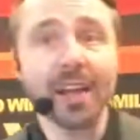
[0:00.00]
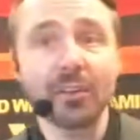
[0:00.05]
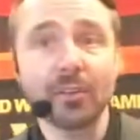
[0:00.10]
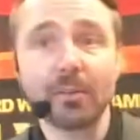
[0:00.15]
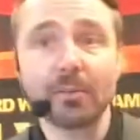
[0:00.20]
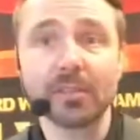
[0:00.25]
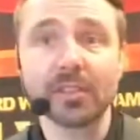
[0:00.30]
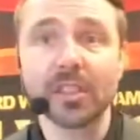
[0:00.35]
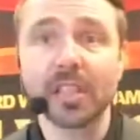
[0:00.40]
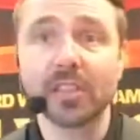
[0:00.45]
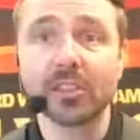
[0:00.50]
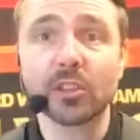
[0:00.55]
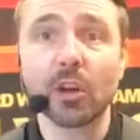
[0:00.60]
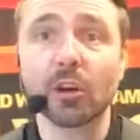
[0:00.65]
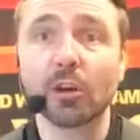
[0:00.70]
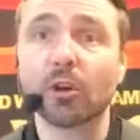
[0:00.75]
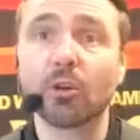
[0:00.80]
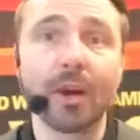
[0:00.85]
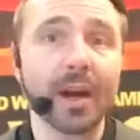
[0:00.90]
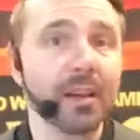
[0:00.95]
obviously it's got
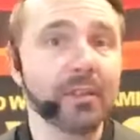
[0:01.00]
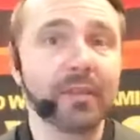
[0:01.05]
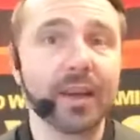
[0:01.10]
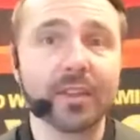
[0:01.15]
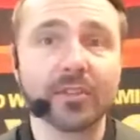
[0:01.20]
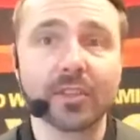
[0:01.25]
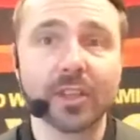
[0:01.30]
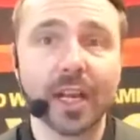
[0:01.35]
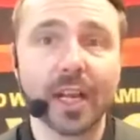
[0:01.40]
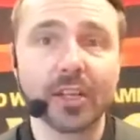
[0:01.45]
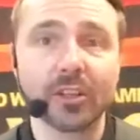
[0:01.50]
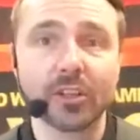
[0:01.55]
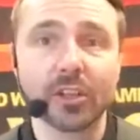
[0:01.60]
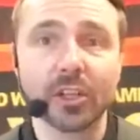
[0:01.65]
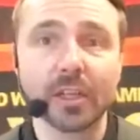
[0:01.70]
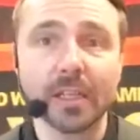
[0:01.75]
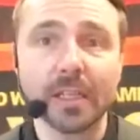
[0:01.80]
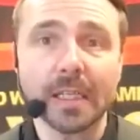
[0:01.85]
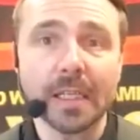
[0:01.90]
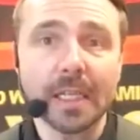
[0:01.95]
great
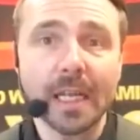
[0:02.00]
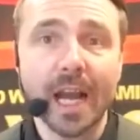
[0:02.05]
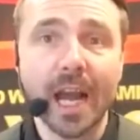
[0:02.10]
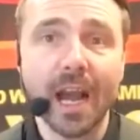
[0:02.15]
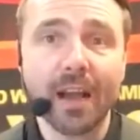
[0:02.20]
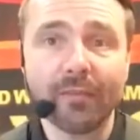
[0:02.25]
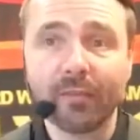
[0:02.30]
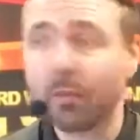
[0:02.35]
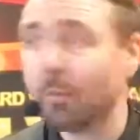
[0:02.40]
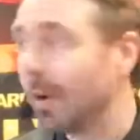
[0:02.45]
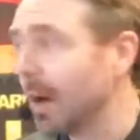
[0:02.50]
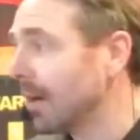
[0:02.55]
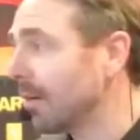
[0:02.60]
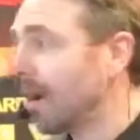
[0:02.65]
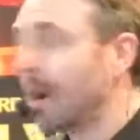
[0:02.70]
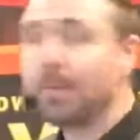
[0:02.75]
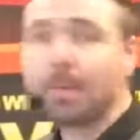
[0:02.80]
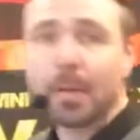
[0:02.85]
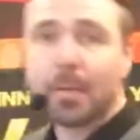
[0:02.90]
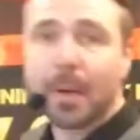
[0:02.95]
ventilation from where
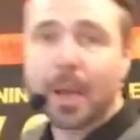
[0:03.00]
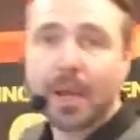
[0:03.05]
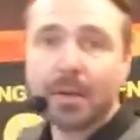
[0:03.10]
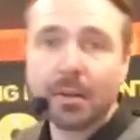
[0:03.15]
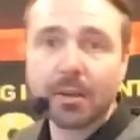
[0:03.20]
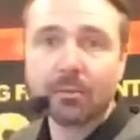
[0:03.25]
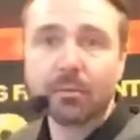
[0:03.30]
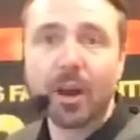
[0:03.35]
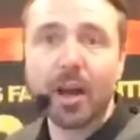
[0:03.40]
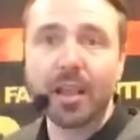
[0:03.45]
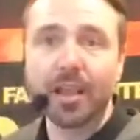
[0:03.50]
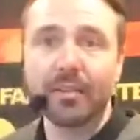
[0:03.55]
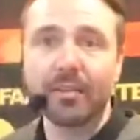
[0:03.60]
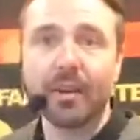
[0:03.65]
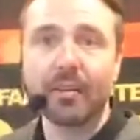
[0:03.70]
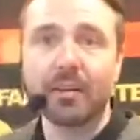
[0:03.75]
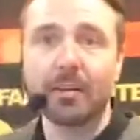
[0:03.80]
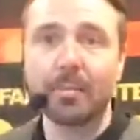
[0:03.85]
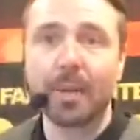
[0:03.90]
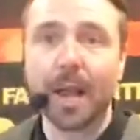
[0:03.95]
I'm appearing, right at the
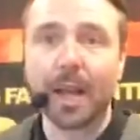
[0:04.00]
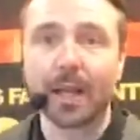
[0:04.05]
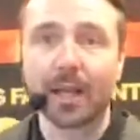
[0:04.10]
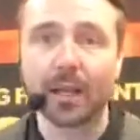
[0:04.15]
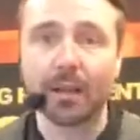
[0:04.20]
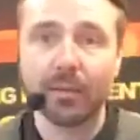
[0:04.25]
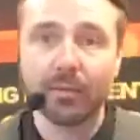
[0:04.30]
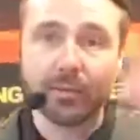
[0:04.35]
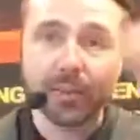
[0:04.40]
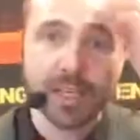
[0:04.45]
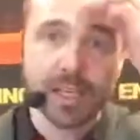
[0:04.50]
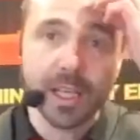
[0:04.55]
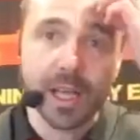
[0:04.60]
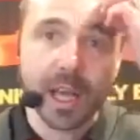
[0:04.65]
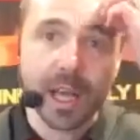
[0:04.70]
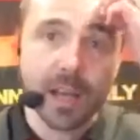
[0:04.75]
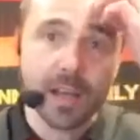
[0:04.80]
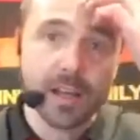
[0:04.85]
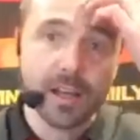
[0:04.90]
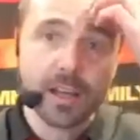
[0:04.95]
very back of
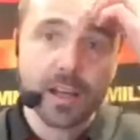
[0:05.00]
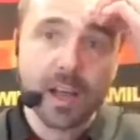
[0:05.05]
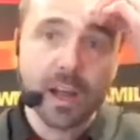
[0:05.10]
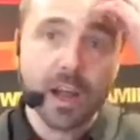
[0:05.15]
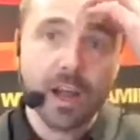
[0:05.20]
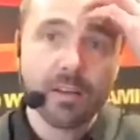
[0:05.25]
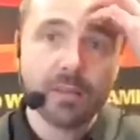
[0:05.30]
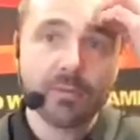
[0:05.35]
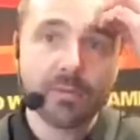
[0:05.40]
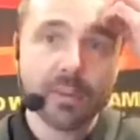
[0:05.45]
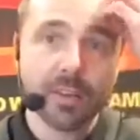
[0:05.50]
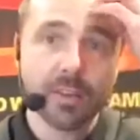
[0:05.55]
the